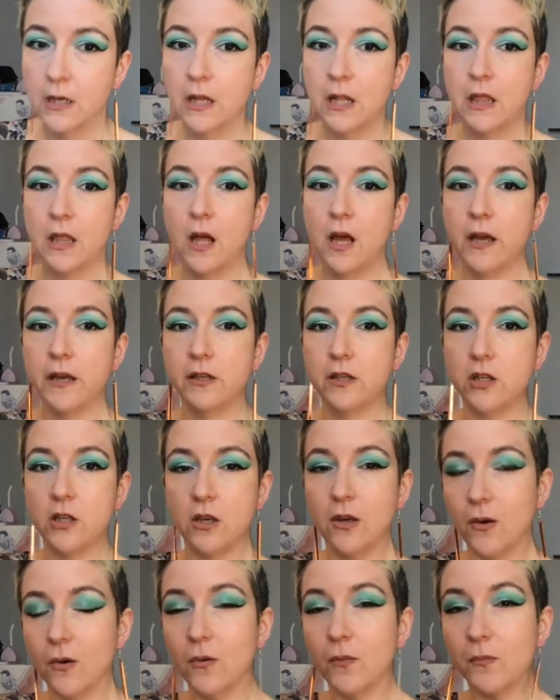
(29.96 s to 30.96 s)
lying to
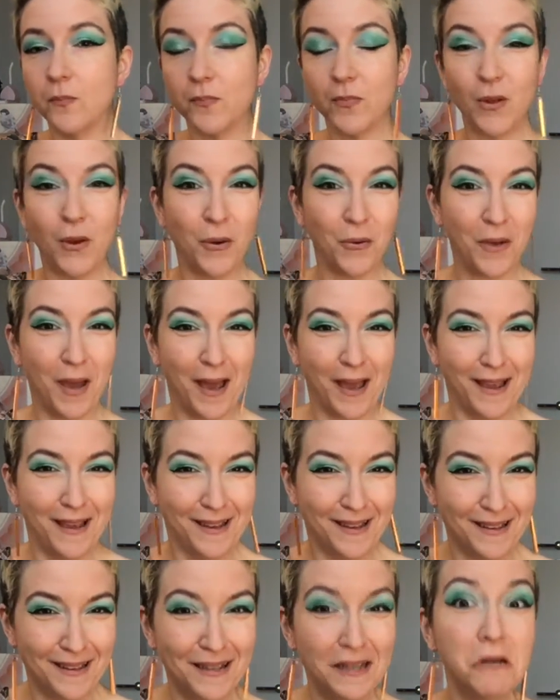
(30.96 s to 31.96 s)
you,
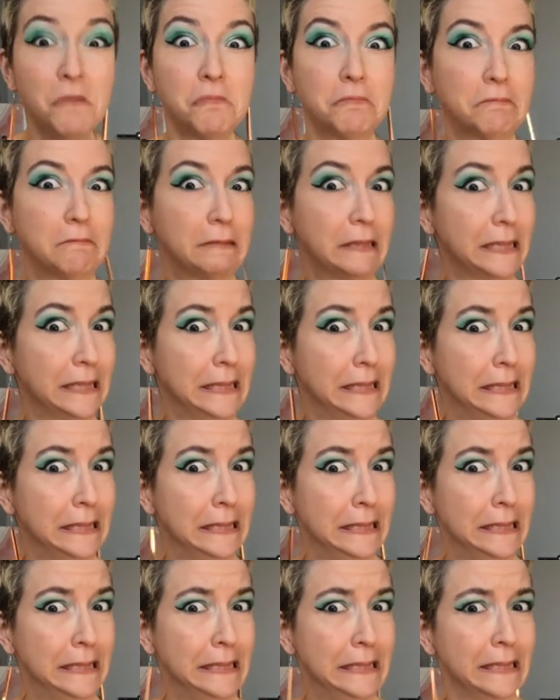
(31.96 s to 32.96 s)
okay?
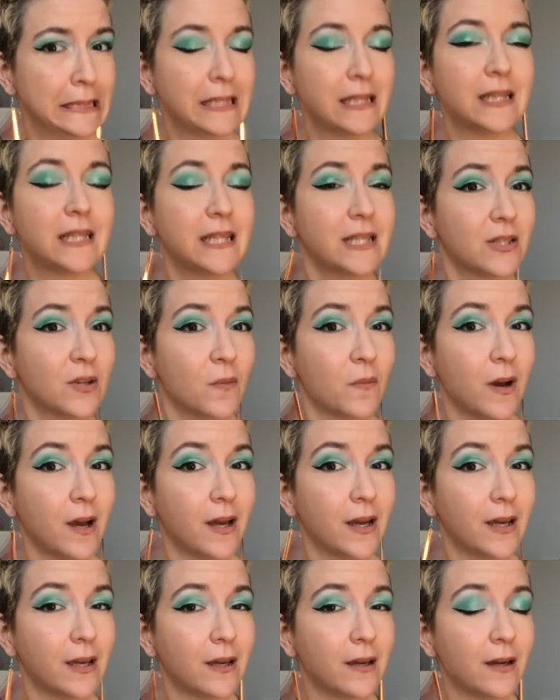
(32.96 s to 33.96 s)
These are
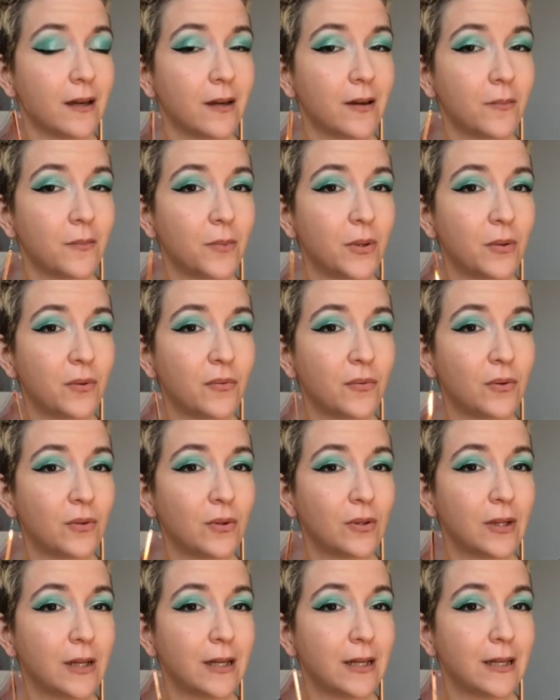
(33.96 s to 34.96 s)
my
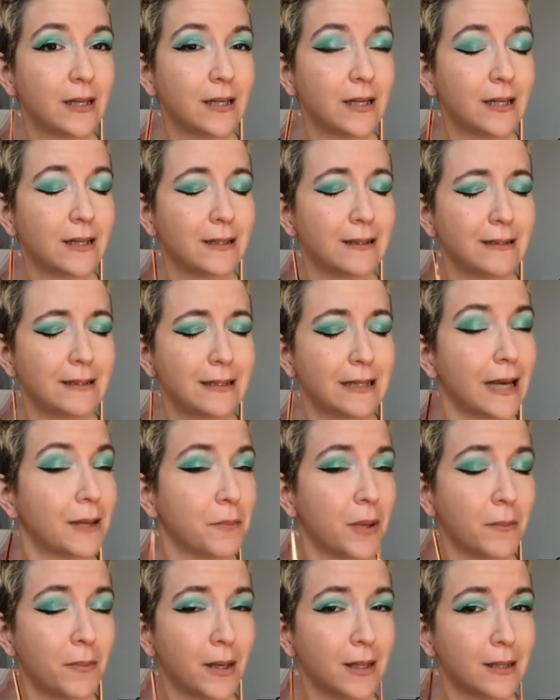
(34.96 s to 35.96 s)
beautiful 9-pan
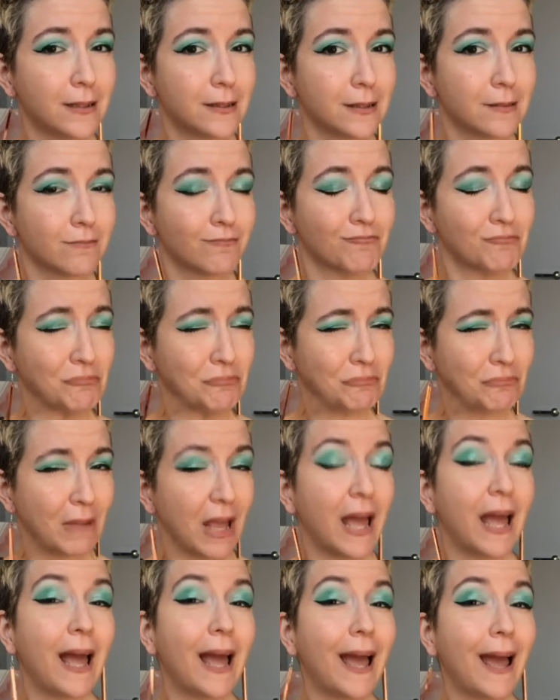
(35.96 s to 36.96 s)
palettes.
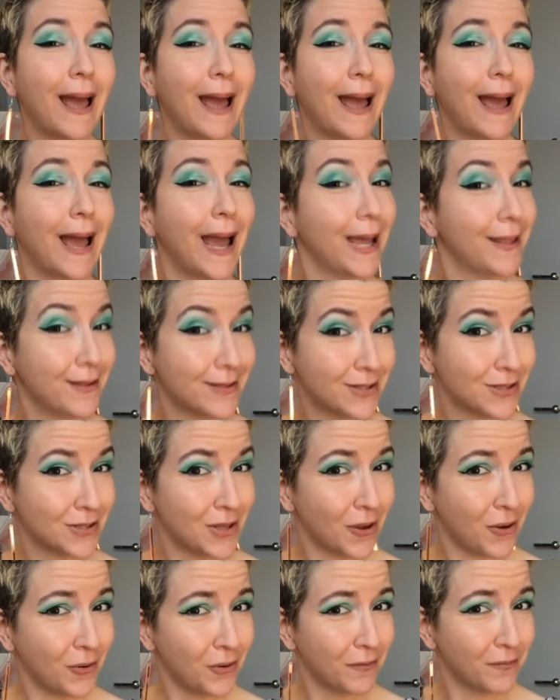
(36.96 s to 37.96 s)
And this is
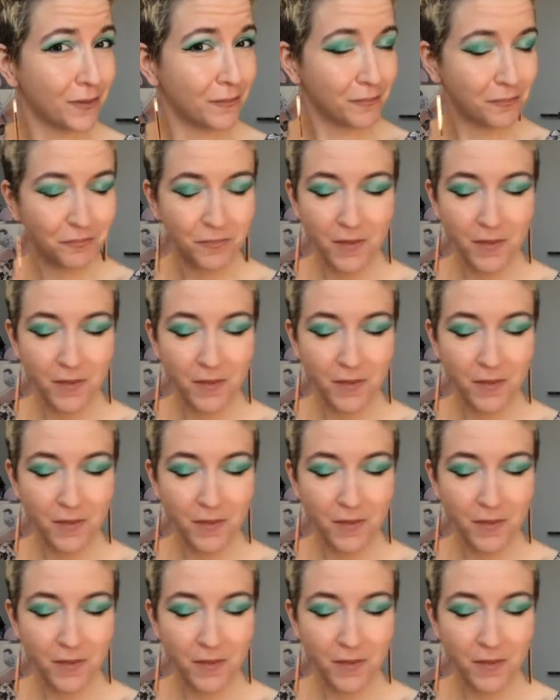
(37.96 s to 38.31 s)
not all of them.